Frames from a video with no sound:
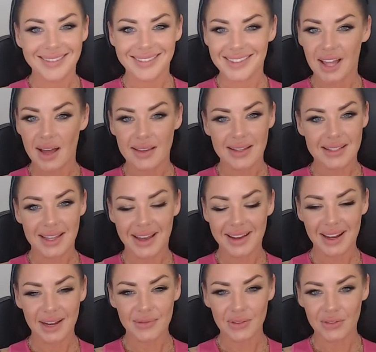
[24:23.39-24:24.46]
A lot less
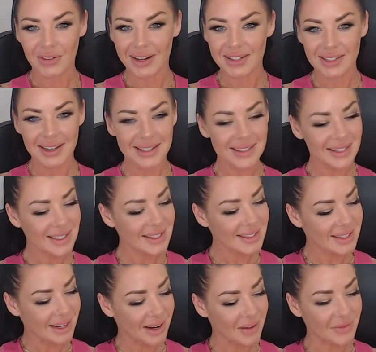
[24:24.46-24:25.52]
headache for franchisees.
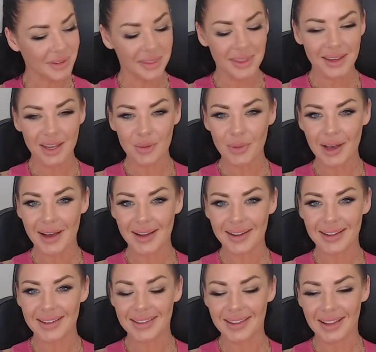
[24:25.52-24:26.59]
They don't have to think about it.